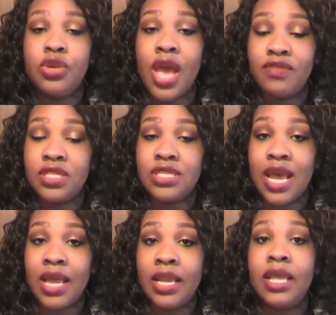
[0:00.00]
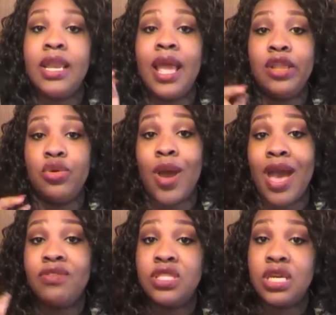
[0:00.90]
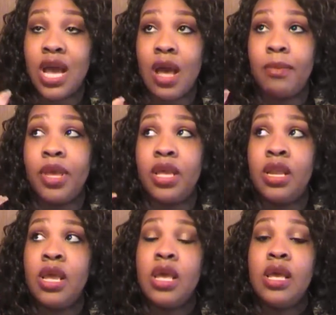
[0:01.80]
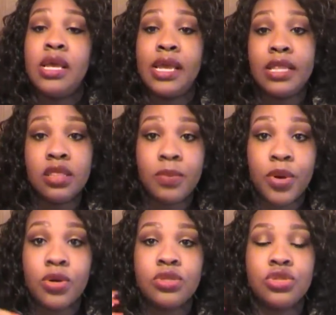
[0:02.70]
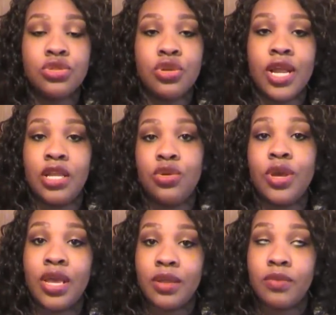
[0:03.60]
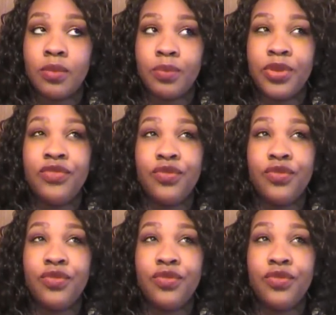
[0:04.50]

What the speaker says: You have to sign in and you have to comment in the post so that you can be